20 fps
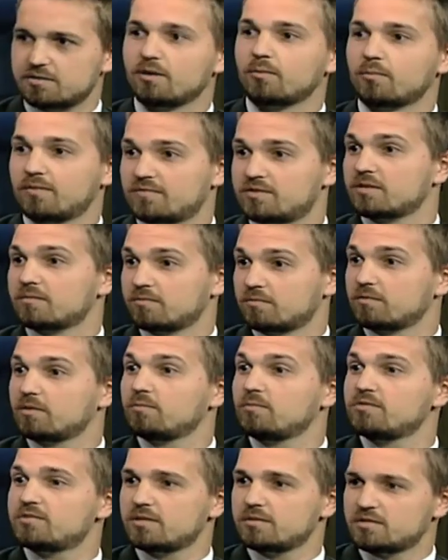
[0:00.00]
You know, we've seen
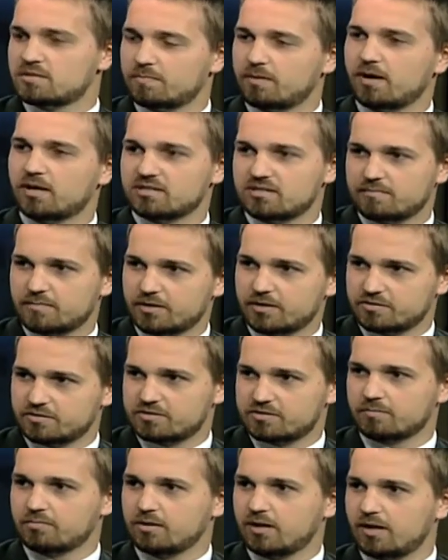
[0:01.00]
some positive
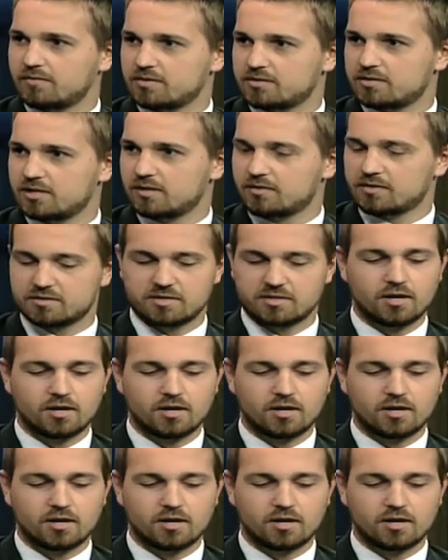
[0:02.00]
measures on private savings,